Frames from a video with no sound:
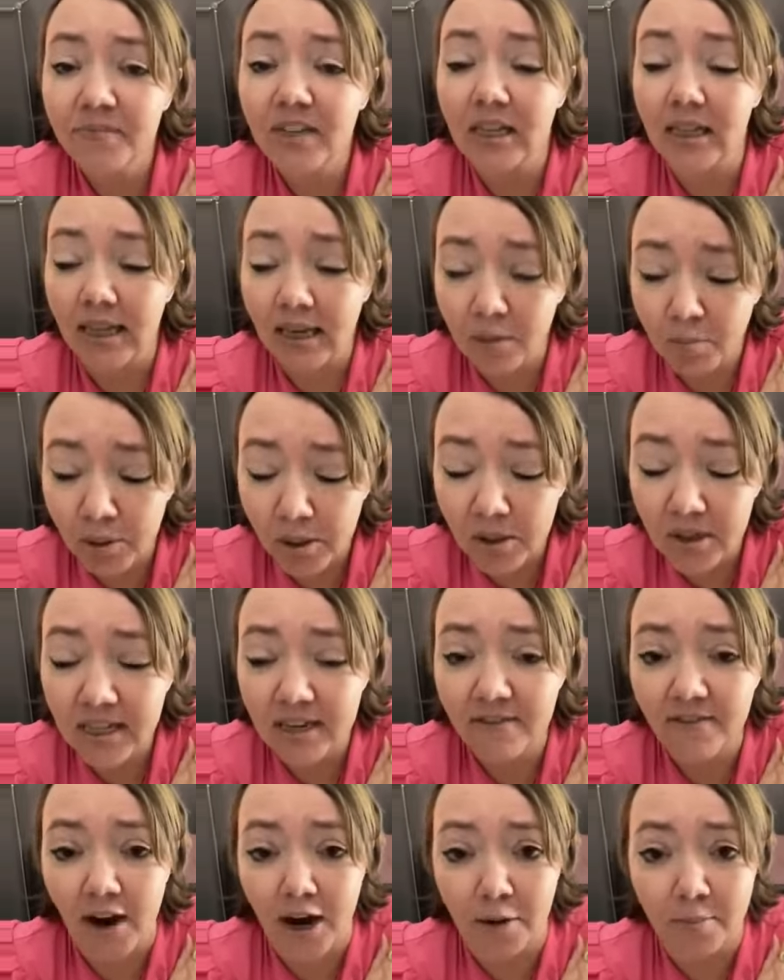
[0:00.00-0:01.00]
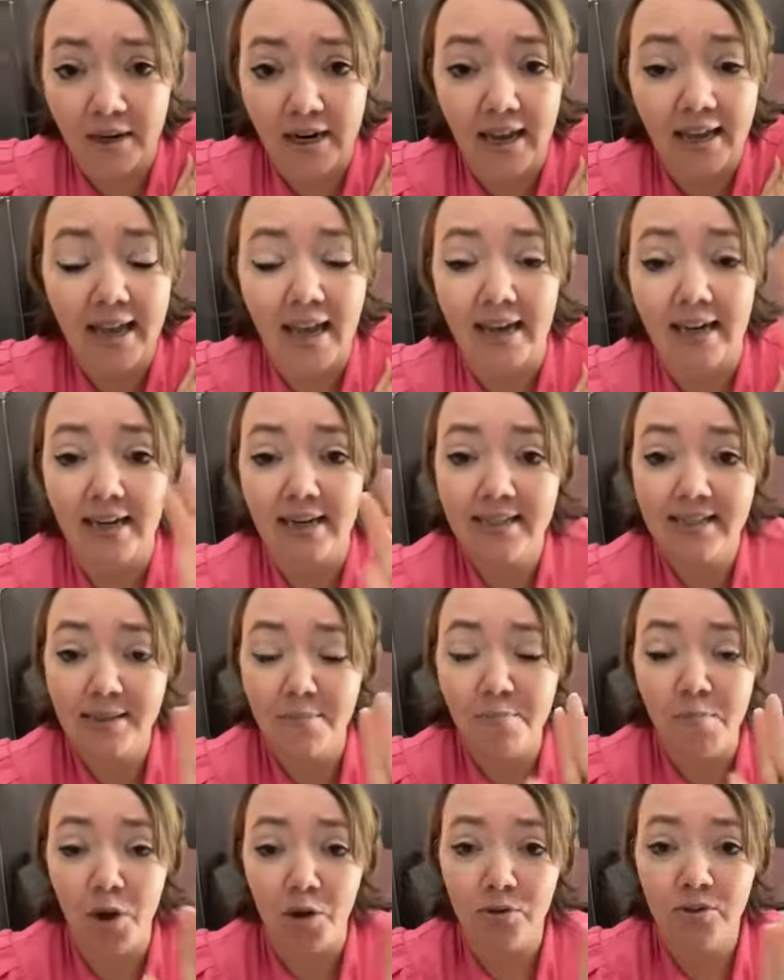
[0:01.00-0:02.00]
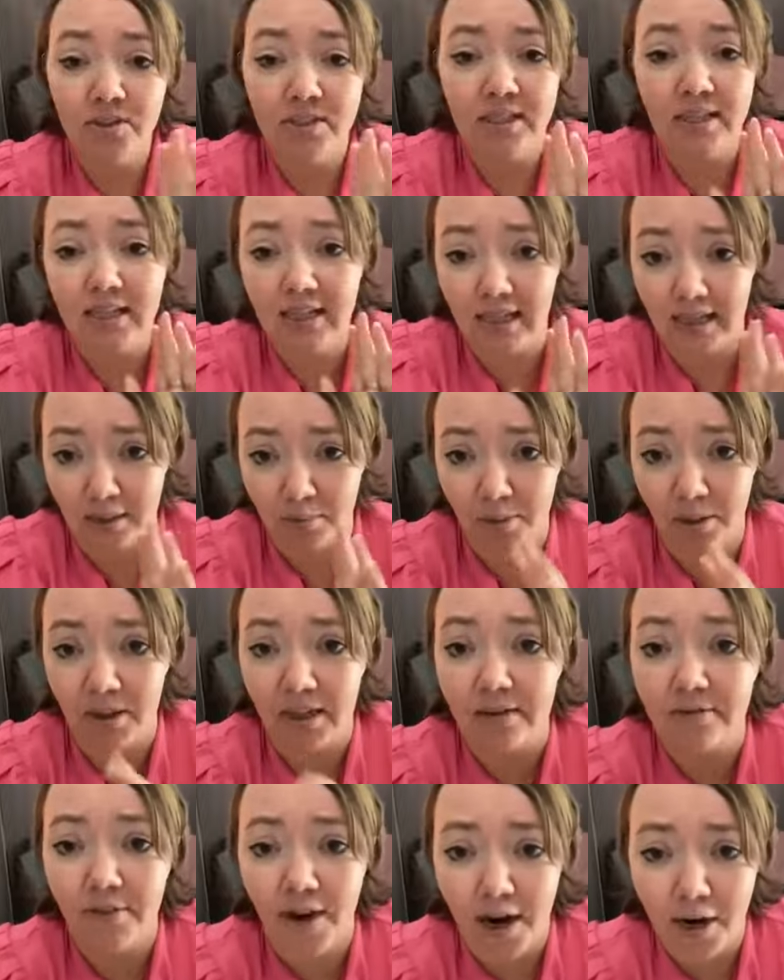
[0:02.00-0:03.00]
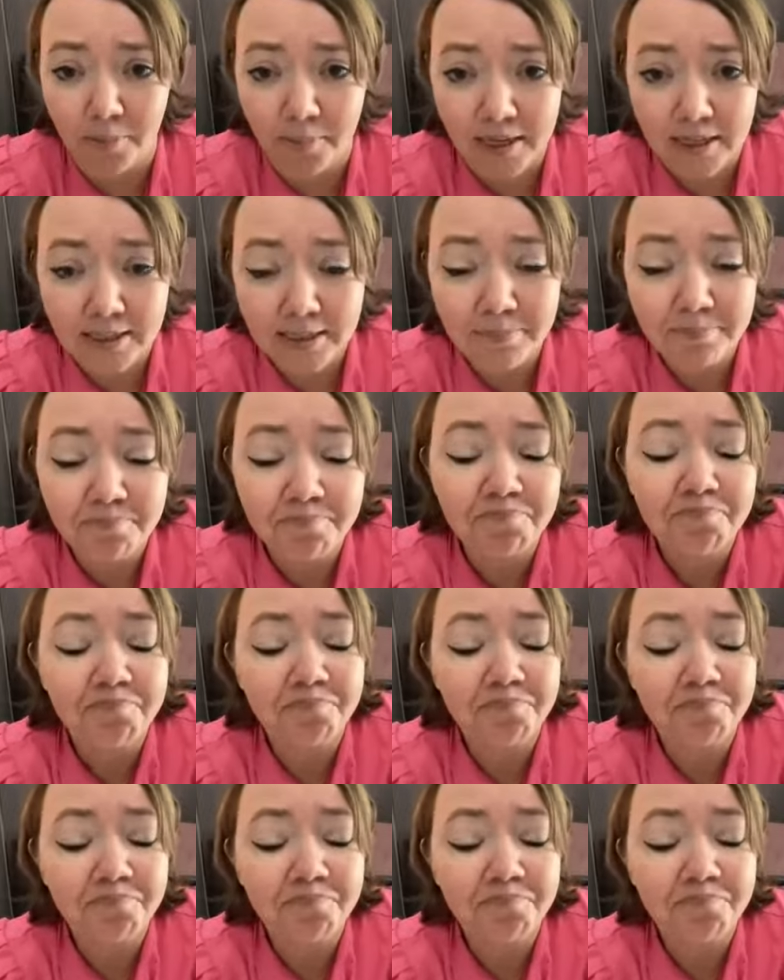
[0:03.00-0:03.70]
Clickable environment. Again, it is the most clickable environment.